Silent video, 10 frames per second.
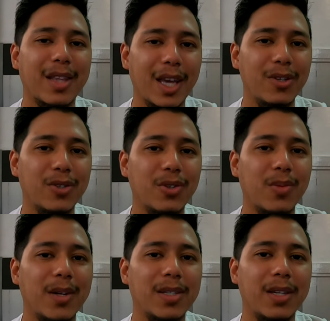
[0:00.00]
Thank you
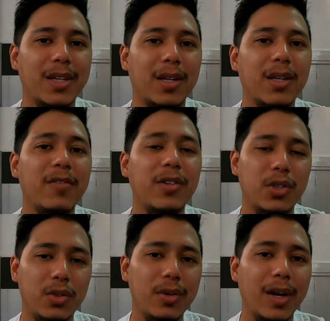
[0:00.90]
so much again,
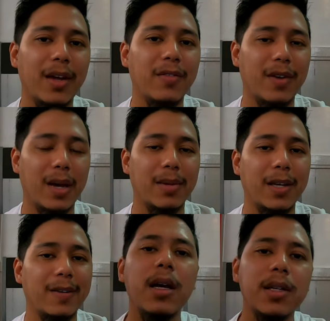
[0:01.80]
Ju and
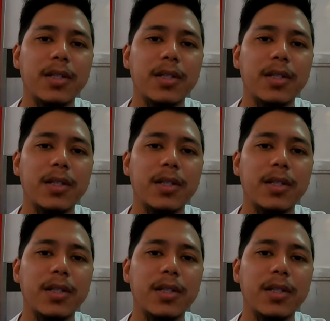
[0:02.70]
family.